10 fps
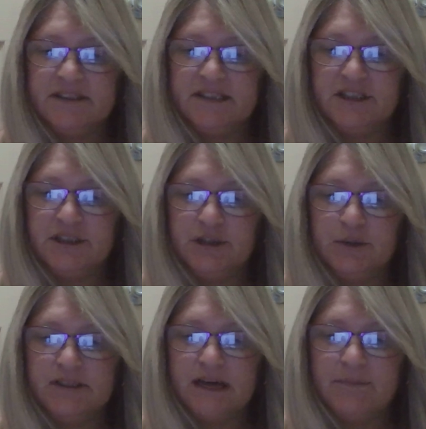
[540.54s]
their decision
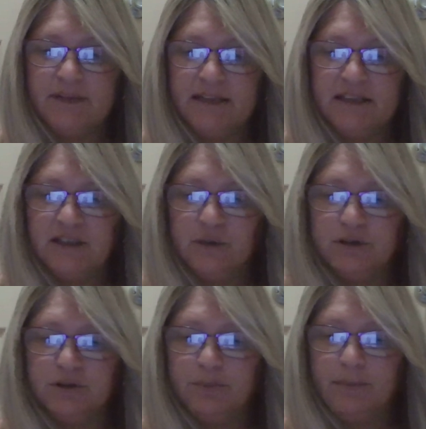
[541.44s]
to adopt a
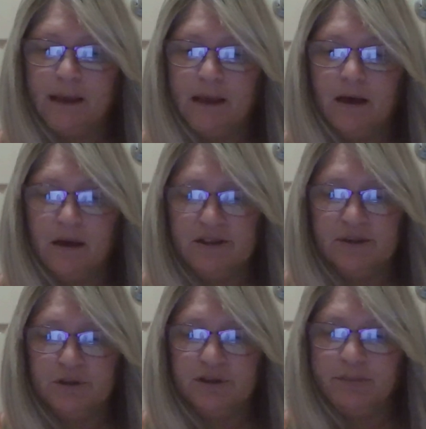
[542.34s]
social on
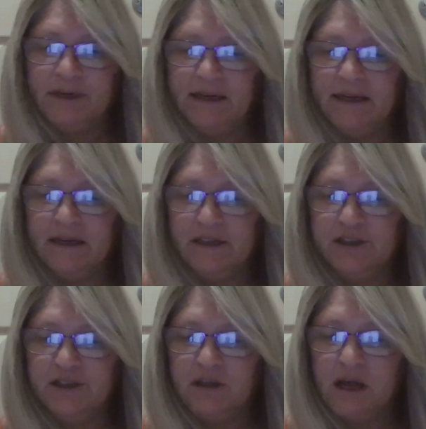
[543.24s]
social media
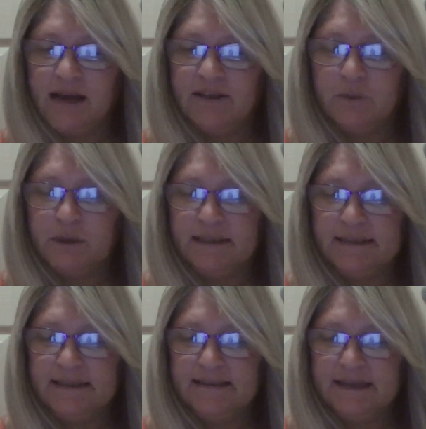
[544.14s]
in July
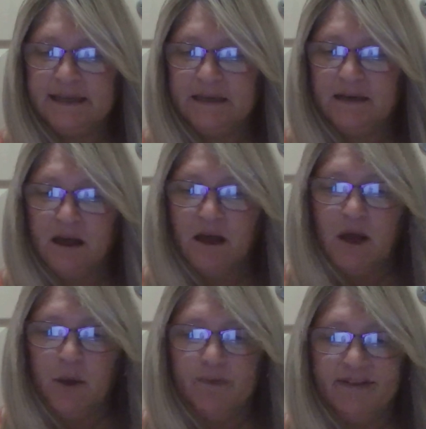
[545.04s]
2016
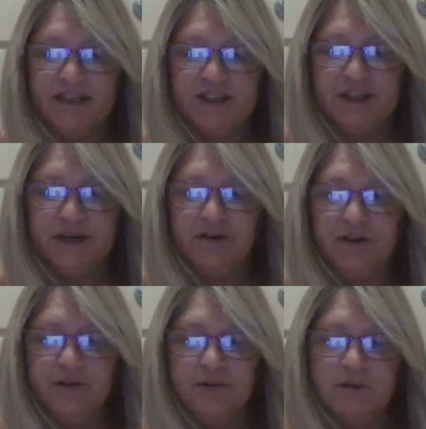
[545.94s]
when they shared a
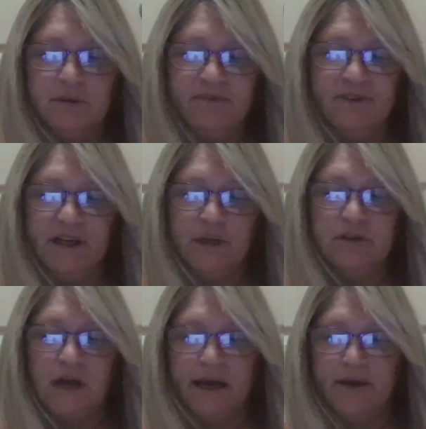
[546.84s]
YouTube video
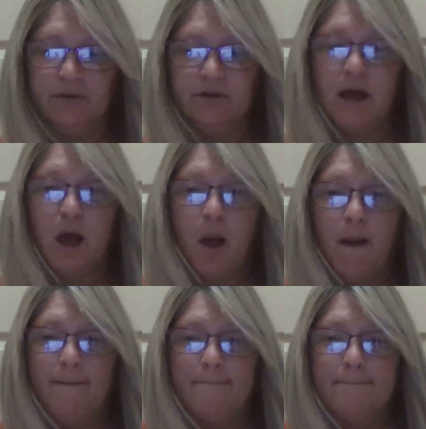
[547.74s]
titled
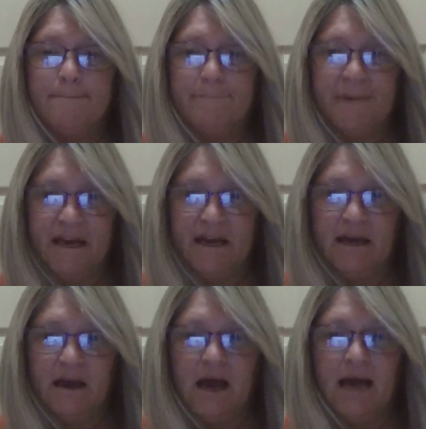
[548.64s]
Big
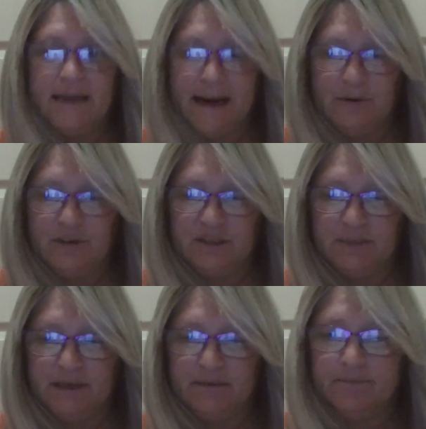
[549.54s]

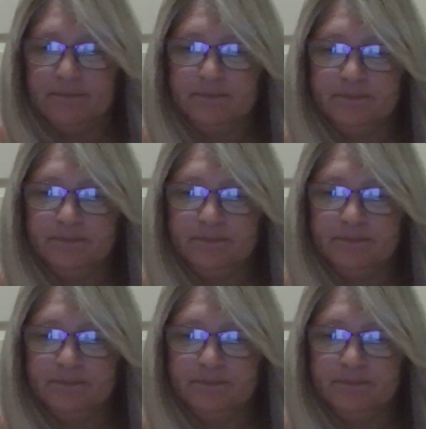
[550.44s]
Announcement